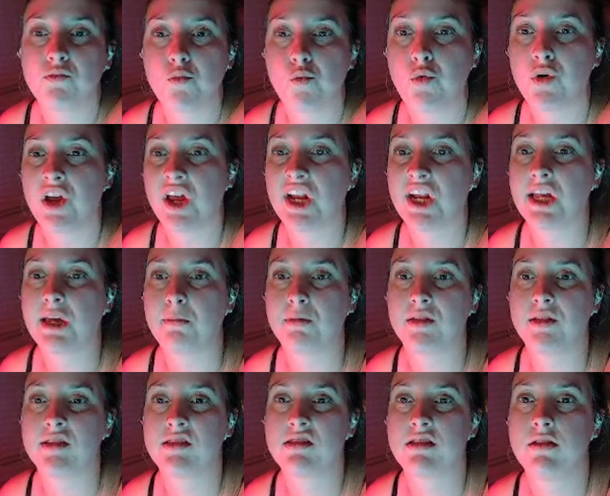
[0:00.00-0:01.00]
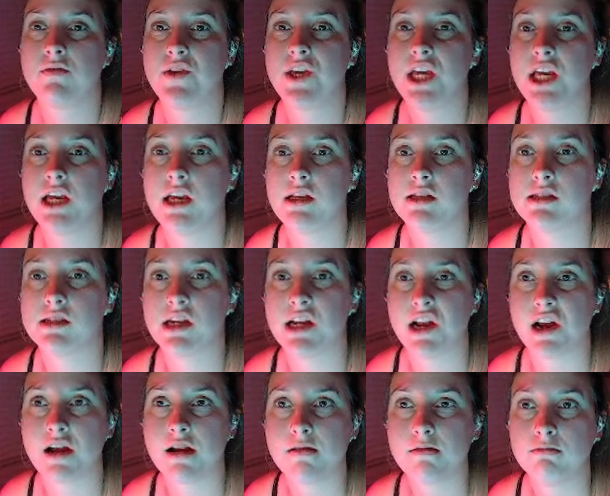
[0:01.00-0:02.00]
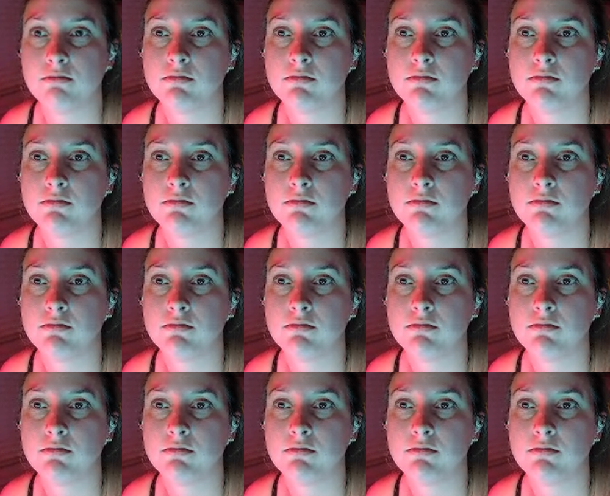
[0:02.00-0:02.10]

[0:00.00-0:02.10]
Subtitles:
We got a couple of CVEs here.